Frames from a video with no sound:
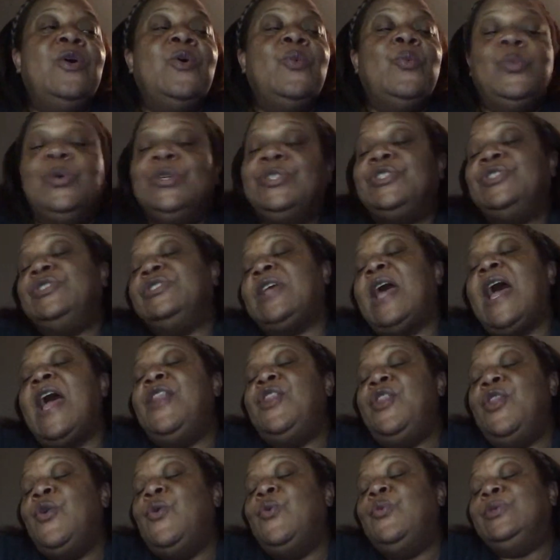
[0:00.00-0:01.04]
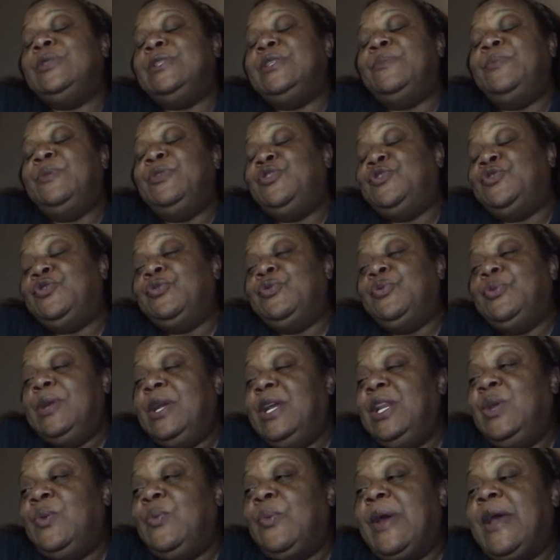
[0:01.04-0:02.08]
which is I know to be true
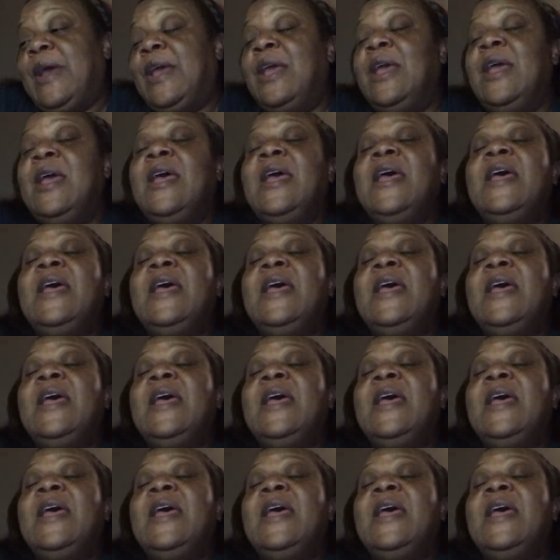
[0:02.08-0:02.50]
anyway,